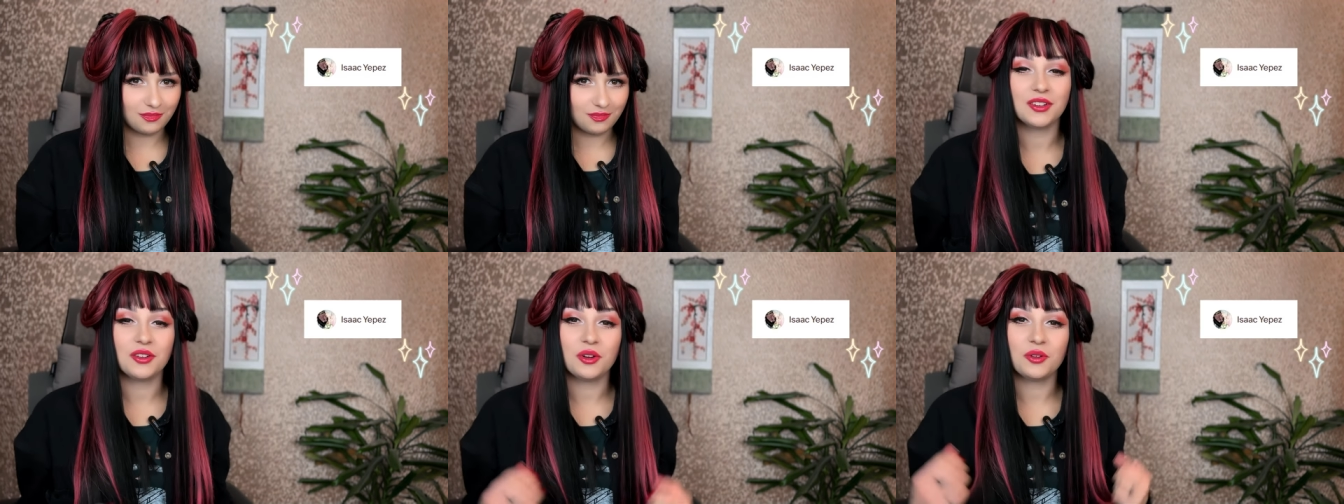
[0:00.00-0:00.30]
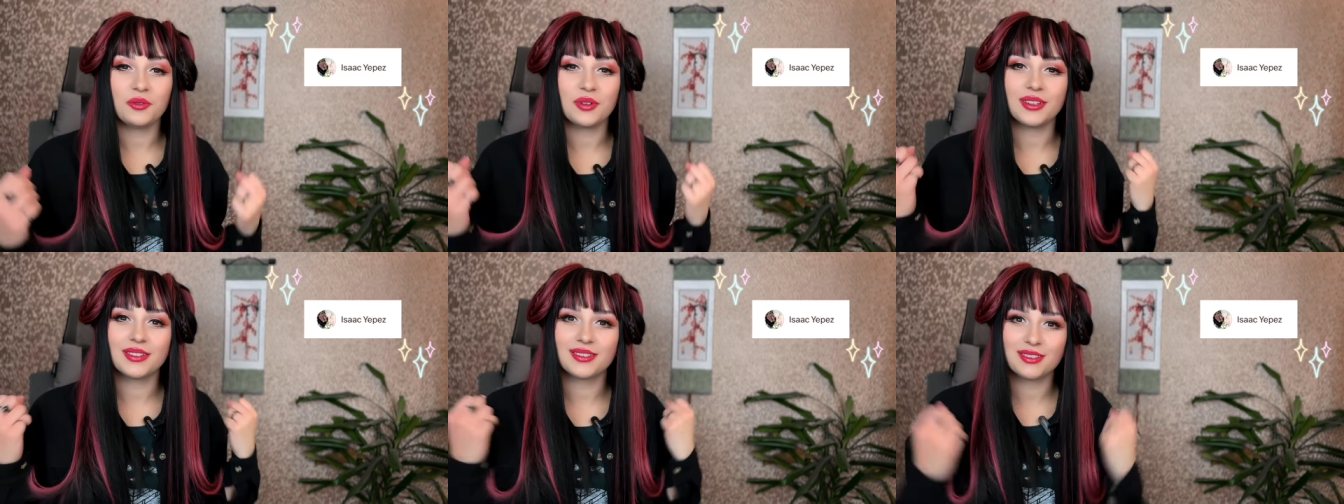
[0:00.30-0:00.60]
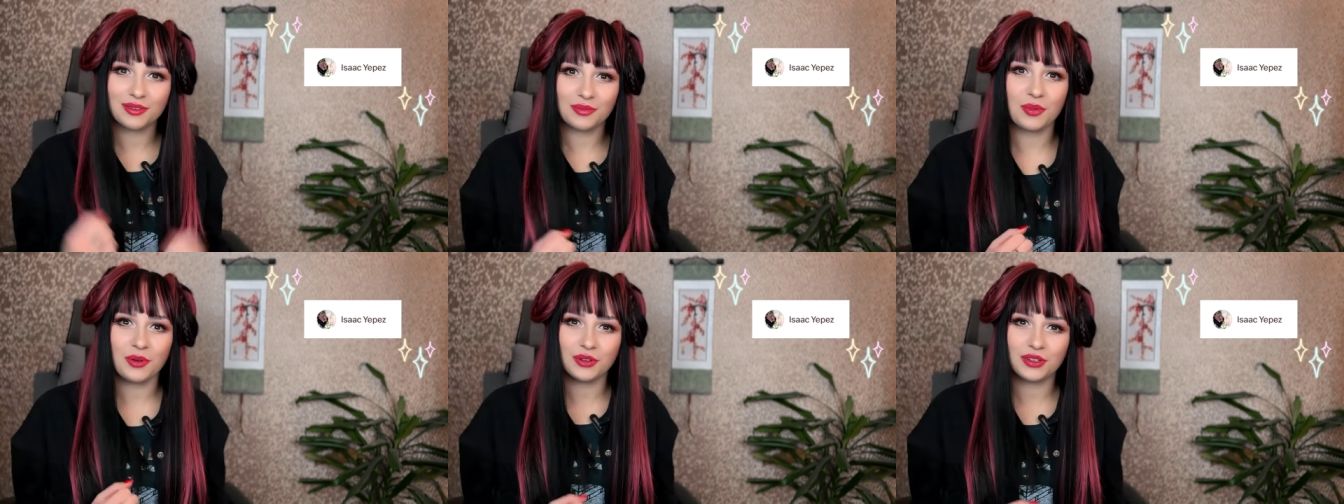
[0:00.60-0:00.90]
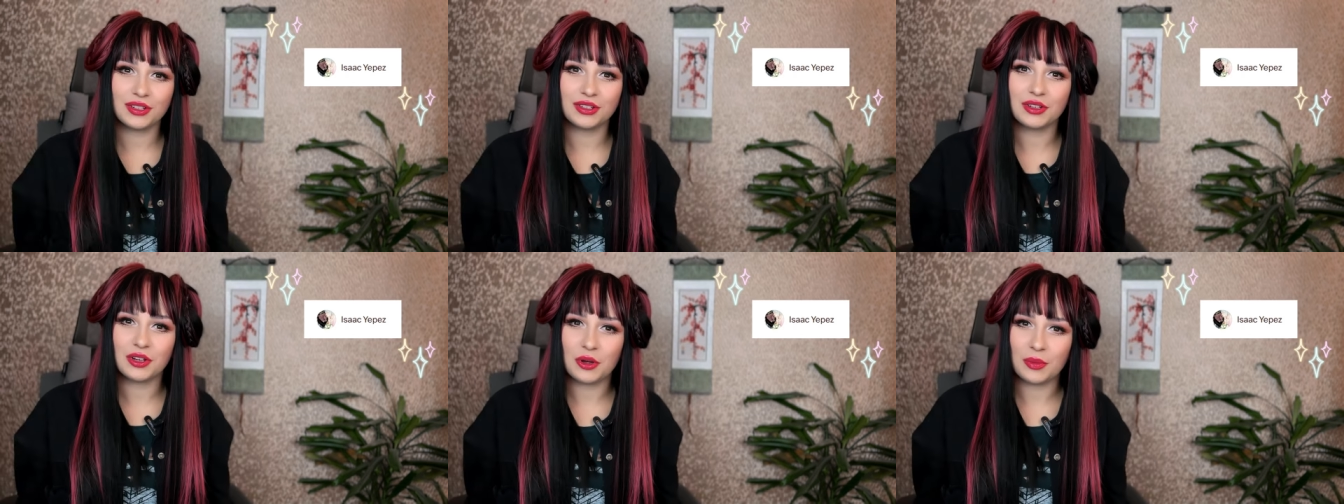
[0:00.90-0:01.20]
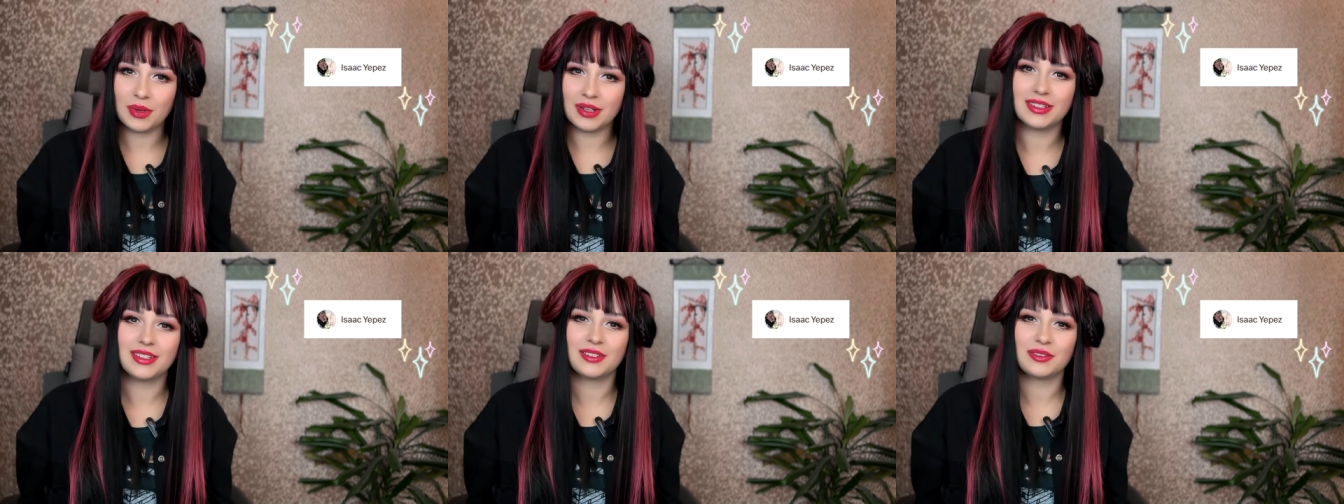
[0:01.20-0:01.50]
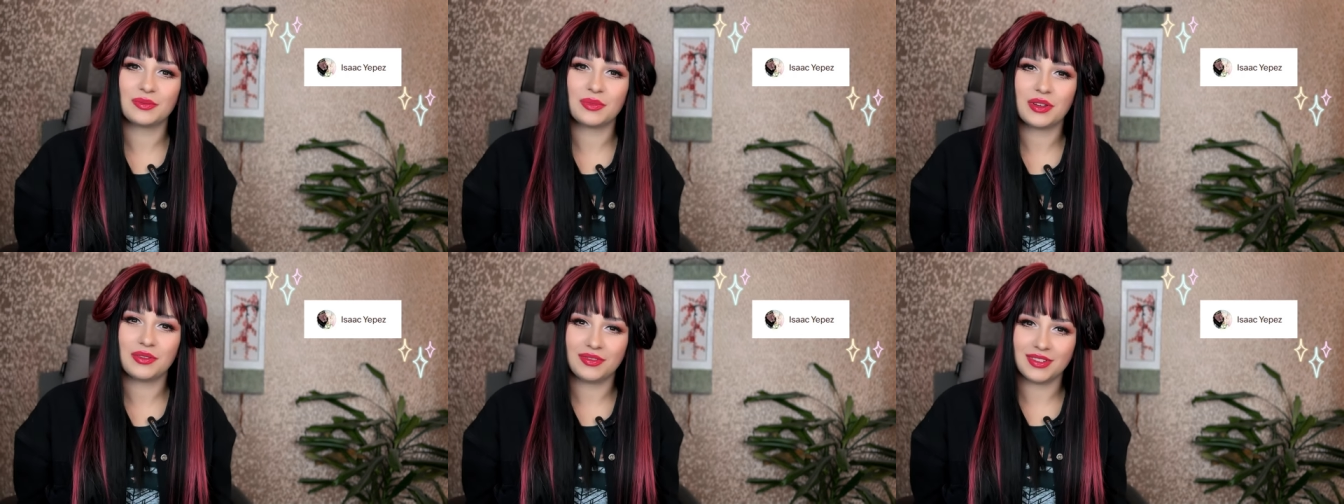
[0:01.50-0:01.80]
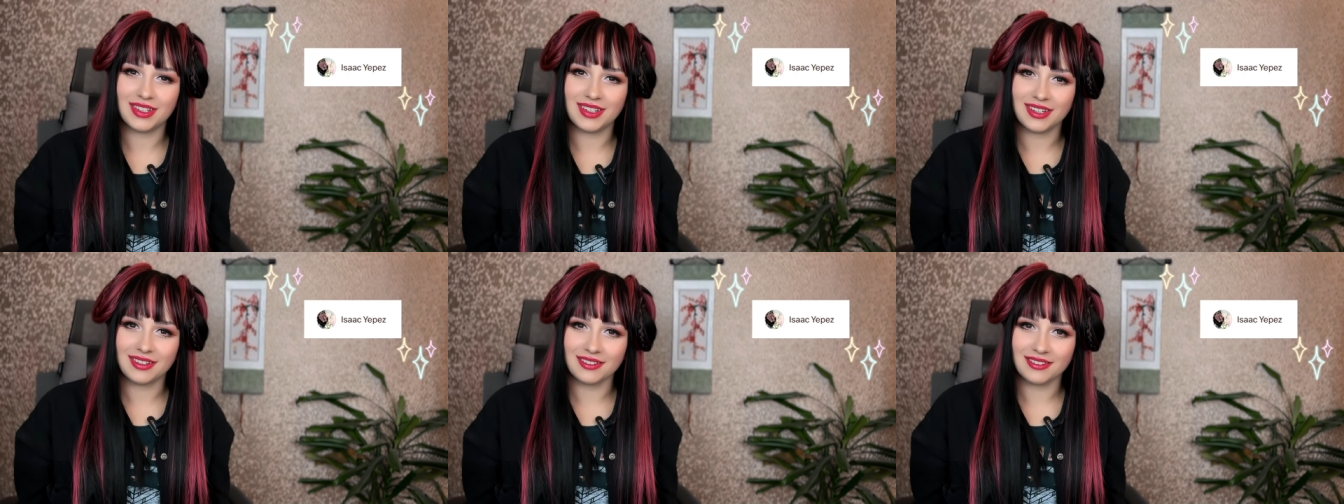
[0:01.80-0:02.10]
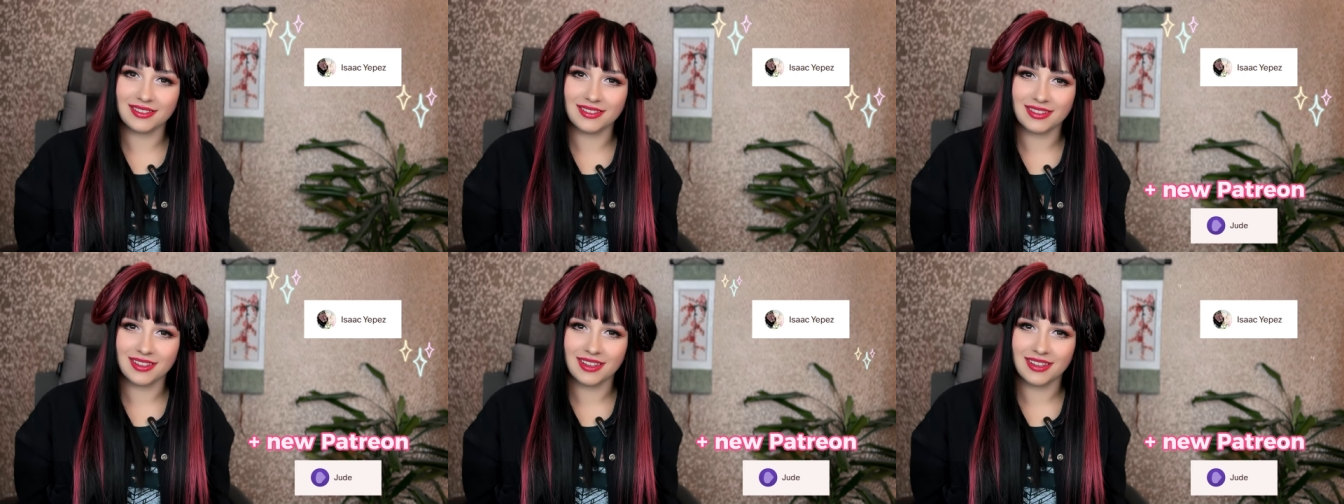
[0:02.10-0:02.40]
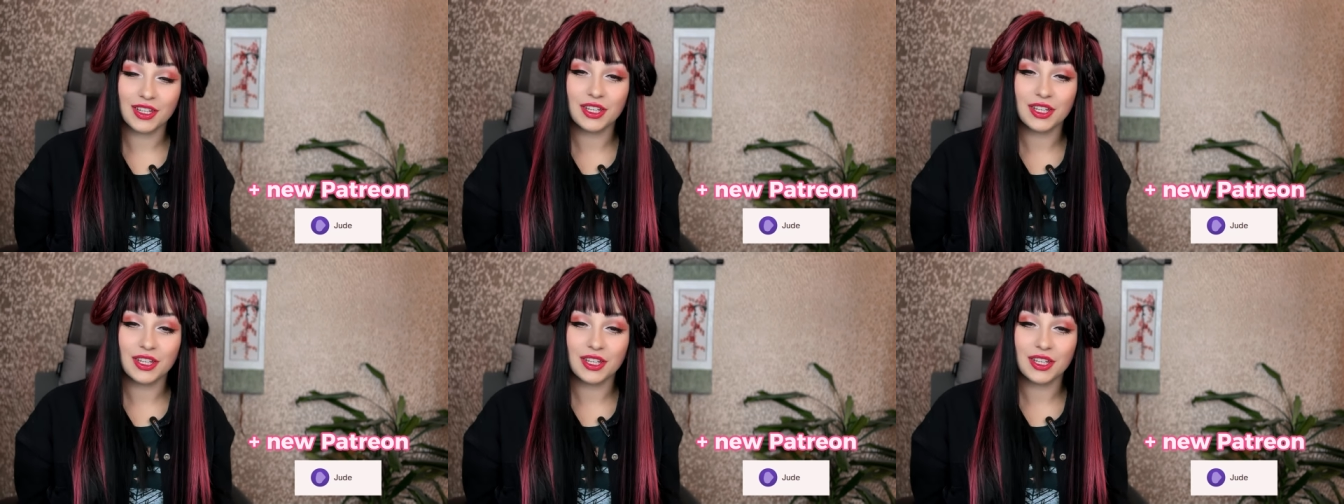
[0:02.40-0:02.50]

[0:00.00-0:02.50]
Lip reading: and always supporting and commenting on my videos.